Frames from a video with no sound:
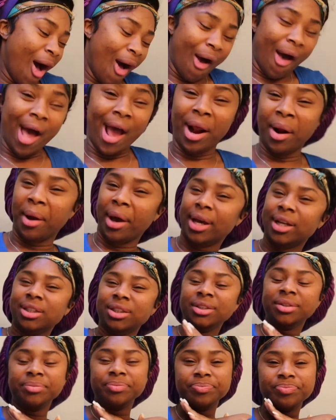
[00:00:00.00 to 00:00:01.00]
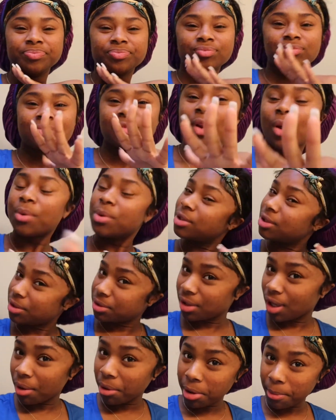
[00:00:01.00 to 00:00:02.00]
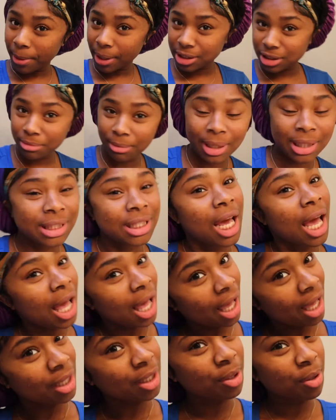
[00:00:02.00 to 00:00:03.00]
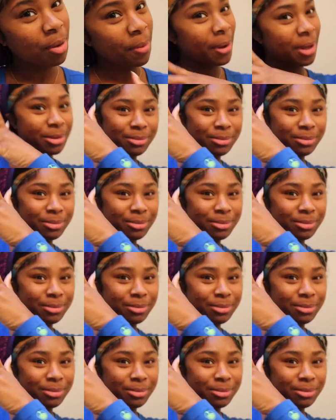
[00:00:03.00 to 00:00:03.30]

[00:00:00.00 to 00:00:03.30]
Anyways, what's up, y'all? Welcome back to my channel.